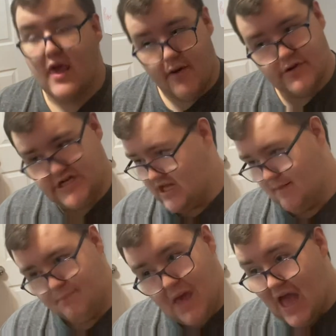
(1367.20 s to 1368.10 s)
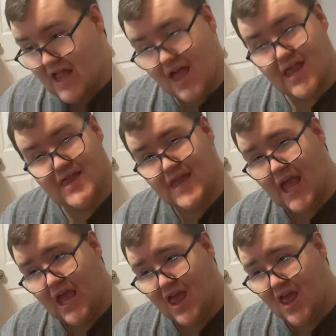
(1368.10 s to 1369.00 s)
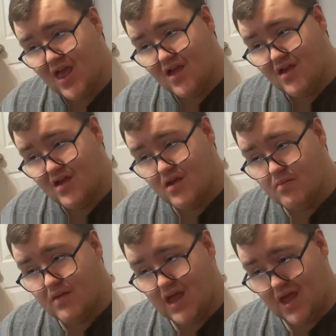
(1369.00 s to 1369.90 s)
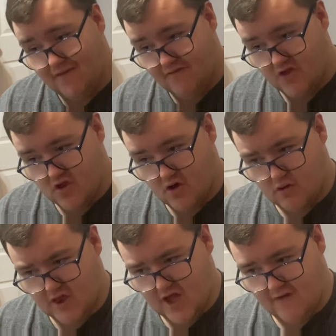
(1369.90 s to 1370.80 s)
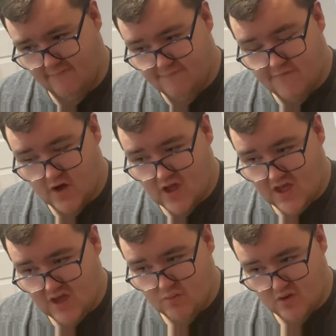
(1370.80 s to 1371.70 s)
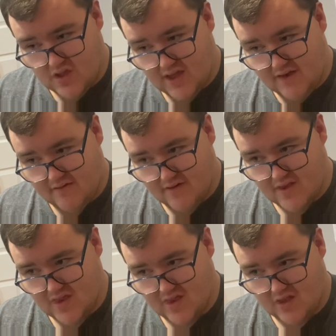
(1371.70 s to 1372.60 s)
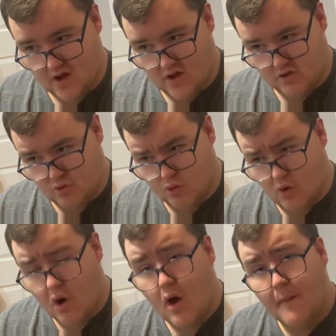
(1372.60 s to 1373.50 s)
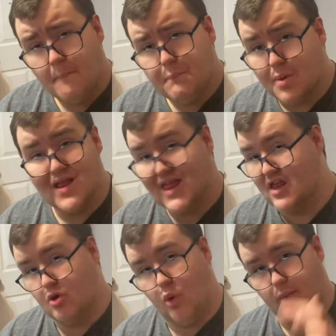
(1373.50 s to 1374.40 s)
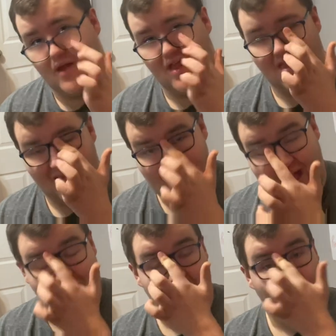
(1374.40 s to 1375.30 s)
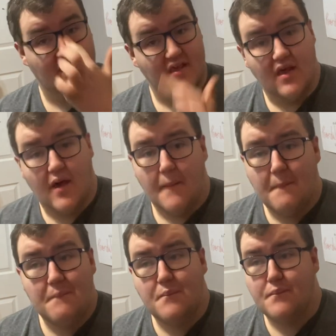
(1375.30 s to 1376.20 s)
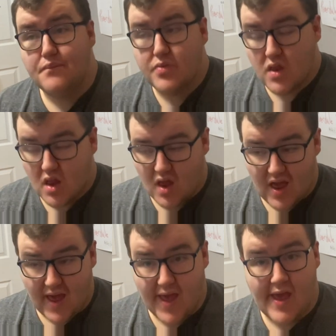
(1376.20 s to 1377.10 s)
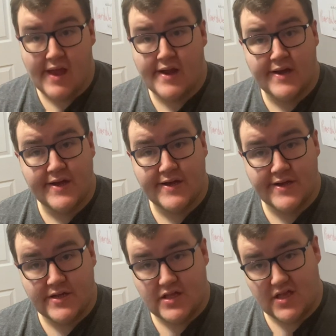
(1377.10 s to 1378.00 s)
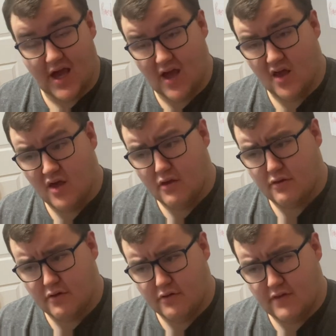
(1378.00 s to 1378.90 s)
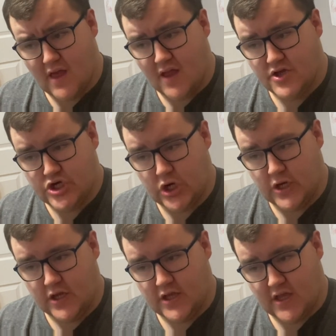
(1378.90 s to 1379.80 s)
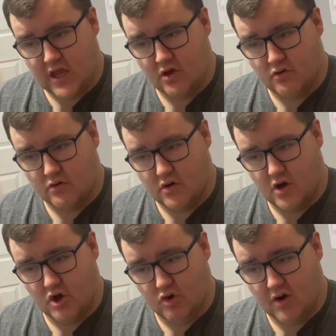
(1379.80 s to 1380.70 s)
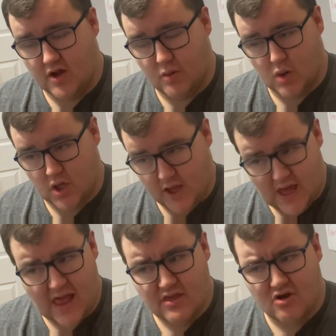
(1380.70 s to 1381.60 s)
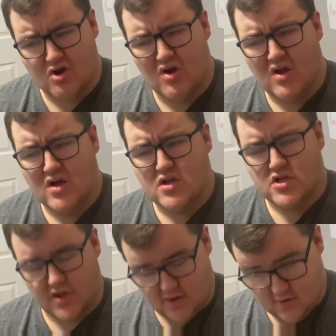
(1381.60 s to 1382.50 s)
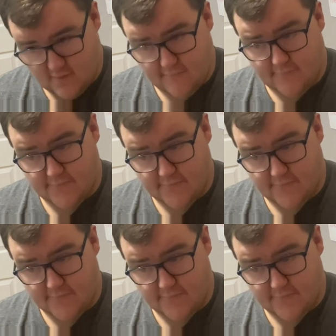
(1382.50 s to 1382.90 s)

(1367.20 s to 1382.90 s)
which is a badass name, even though it's kind of funny and ridiculous and not as cool, but that's cool because it's badass. And yeah, so then Johnny and Daniel agree to work together to so